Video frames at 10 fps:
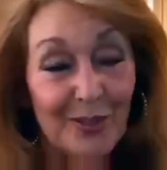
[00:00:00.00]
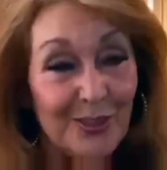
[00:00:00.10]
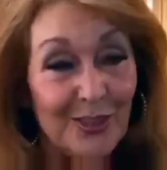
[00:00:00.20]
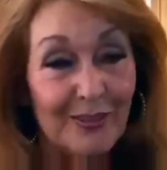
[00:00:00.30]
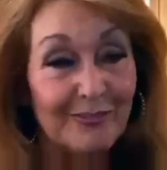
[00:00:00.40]

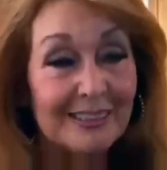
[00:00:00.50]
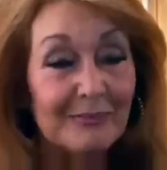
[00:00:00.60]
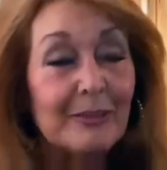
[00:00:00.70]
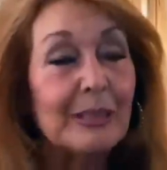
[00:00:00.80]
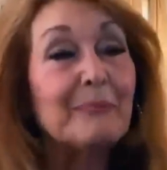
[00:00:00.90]
church service
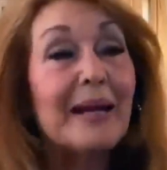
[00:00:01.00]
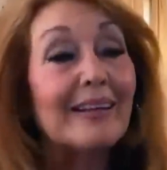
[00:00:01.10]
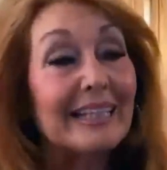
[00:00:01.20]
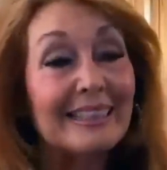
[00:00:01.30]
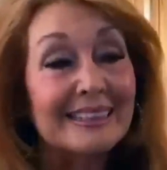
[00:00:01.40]
and could
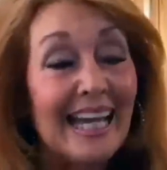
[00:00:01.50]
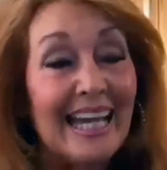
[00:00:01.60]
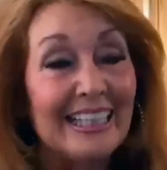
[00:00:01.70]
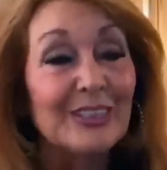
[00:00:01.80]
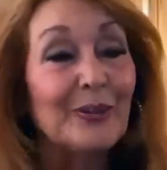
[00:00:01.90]
barely
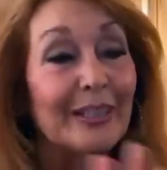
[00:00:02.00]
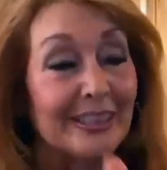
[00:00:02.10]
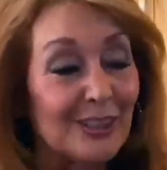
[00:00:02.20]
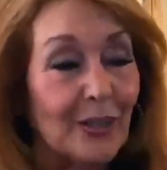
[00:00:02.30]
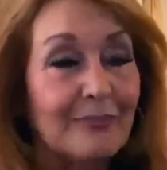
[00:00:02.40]
contain it during
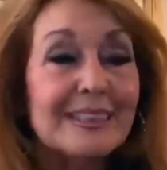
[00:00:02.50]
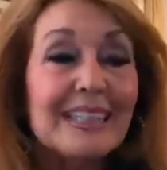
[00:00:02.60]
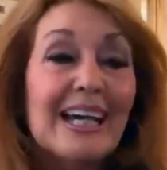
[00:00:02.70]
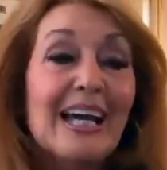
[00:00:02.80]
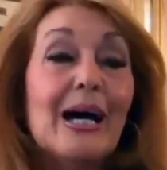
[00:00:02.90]
the service
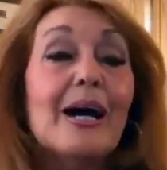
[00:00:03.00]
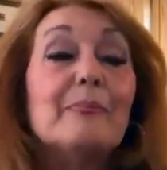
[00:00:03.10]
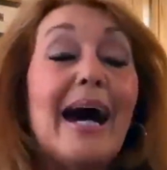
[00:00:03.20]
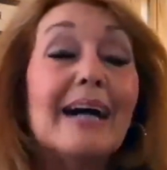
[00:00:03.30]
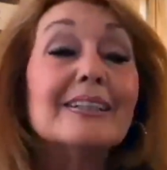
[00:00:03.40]

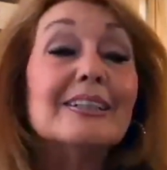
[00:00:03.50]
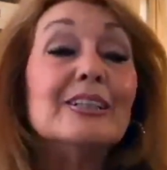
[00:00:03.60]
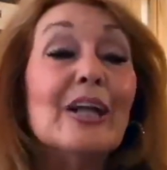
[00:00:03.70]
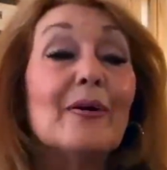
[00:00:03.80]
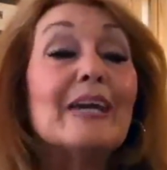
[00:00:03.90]
about,
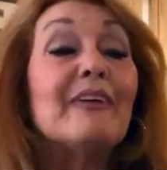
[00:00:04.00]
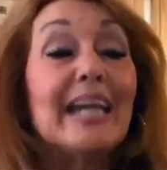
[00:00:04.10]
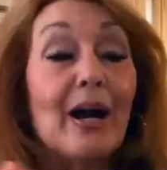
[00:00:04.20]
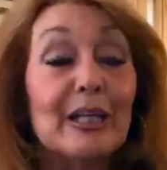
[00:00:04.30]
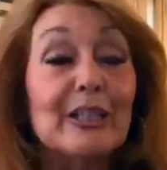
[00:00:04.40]
you know, if
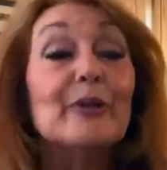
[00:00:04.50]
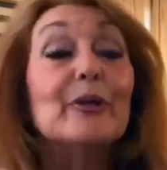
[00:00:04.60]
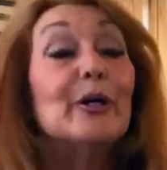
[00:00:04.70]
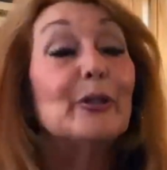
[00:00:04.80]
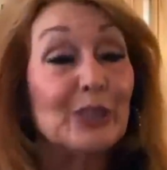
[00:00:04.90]
he only
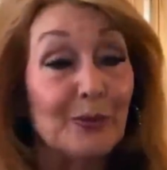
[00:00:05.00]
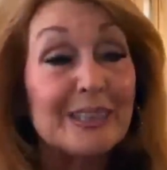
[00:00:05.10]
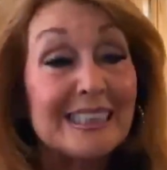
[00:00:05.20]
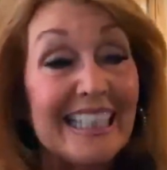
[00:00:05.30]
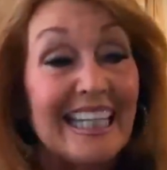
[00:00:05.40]
knew who she
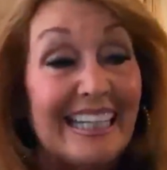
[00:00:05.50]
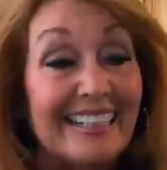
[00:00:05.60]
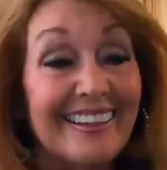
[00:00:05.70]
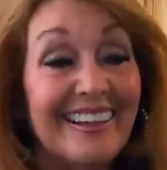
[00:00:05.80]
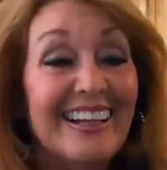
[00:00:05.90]
was
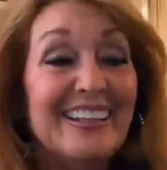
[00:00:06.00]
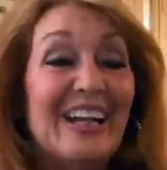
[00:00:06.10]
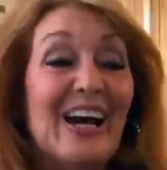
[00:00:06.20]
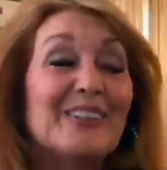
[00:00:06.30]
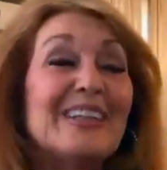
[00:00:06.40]
seeing,
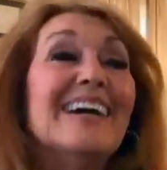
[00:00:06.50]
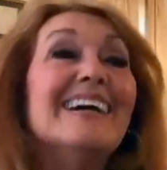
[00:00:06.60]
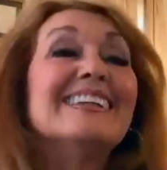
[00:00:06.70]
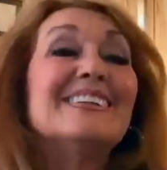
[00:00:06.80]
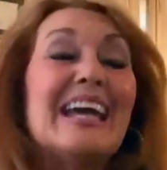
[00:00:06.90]
you know.
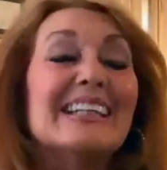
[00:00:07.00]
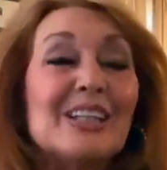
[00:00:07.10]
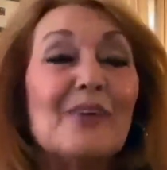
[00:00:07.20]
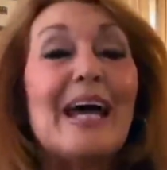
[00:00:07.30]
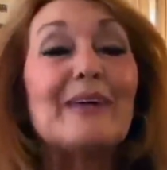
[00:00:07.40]
And
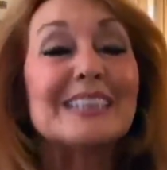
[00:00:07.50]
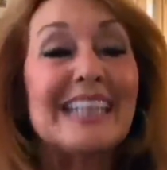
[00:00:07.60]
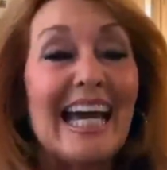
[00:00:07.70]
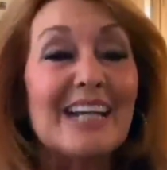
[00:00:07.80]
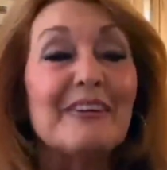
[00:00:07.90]
so that was
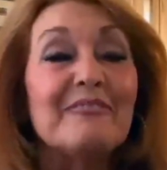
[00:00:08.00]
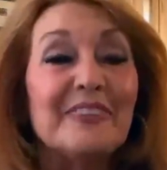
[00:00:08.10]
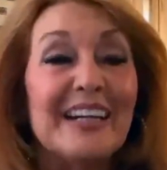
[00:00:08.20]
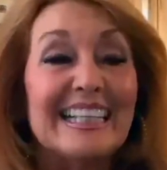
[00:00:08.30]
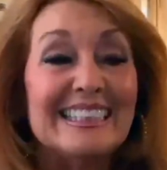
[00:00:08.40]
kind of a
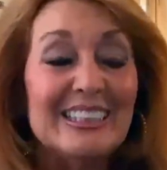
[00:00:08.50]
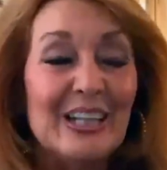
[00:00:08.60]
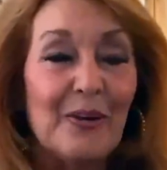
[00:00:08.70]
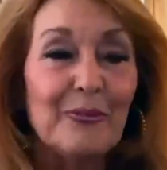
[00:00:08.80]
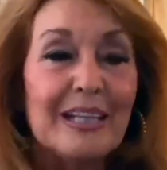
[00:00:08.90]
funny,
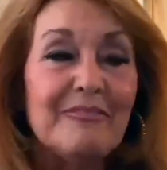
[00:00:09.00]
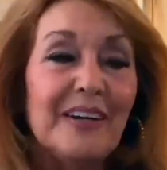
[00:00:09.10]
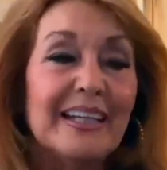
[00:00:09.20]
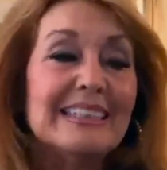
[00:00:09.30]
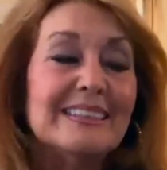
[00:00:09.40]
you know, really
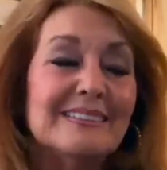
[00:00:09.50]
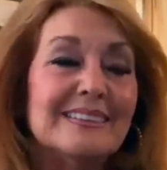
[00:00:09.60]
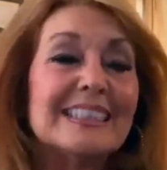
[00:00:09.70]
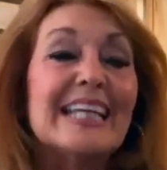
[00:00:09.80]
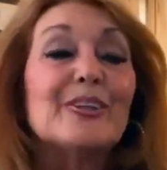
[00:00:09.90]
funny,
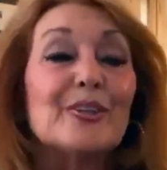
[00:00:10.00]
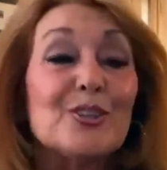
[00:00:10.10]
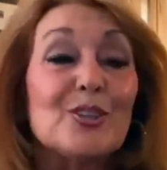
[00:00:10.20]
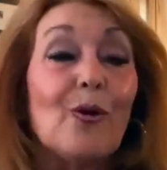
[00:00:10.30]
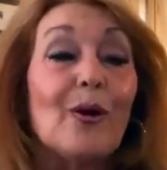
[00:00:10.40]
tender
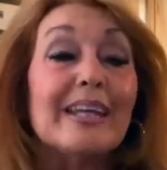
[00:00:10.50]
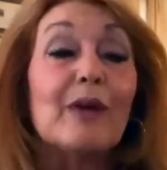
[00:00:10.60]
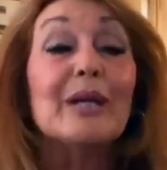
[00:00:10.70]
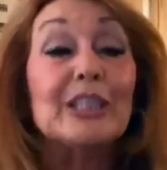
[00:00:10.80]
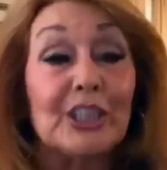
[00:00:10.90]
story
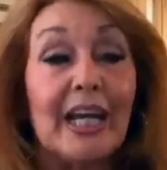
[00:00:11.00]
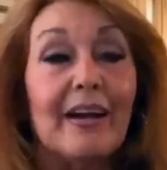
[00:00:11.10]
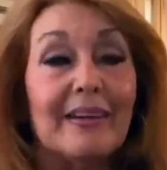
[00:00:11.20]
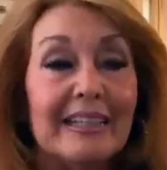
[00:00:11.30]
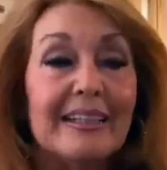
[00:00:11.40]
that we
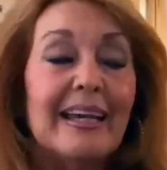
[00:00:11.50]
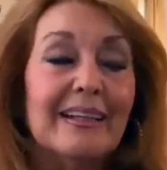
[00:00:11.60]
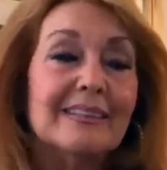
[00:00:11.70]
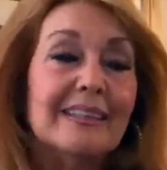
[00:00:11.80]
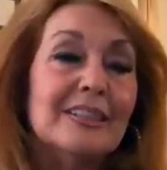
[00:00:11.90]
shared.
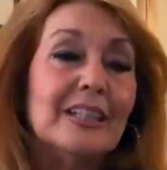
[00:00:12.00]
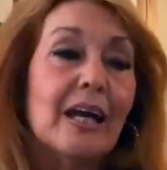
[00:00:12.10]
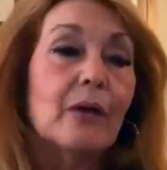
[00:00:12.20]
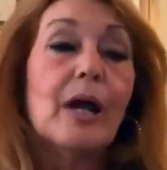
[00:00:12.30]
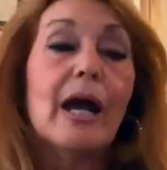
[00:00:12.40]
And you
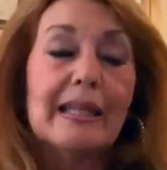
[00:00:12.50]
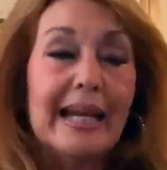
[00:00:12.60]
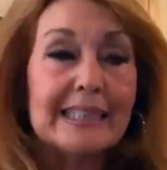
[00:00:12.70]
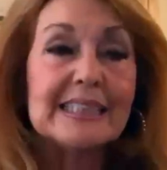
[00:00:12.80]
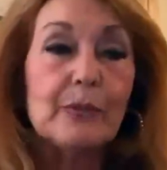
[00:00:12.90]
know,
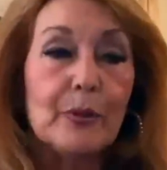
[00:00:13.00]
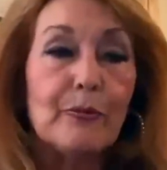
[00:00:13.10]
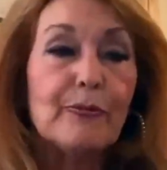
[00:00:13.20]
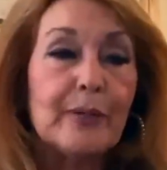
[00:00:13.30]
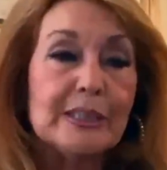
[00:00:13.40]
like I said, we
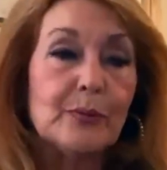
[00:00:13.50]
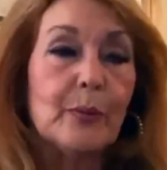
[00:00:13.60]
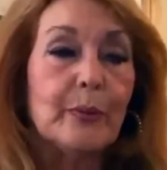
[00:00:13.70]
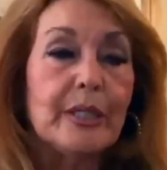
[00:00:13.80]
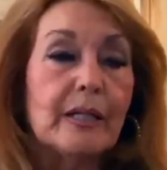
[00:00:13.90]
were friends
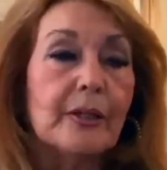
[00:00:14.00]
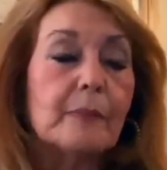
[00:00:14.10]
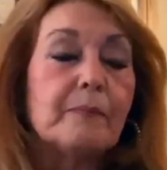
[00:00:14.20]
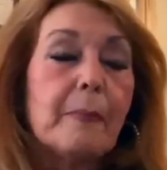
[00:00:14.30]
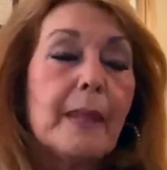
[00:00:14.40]
when we were
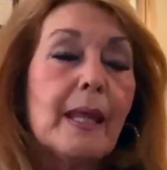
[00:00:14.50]
younger.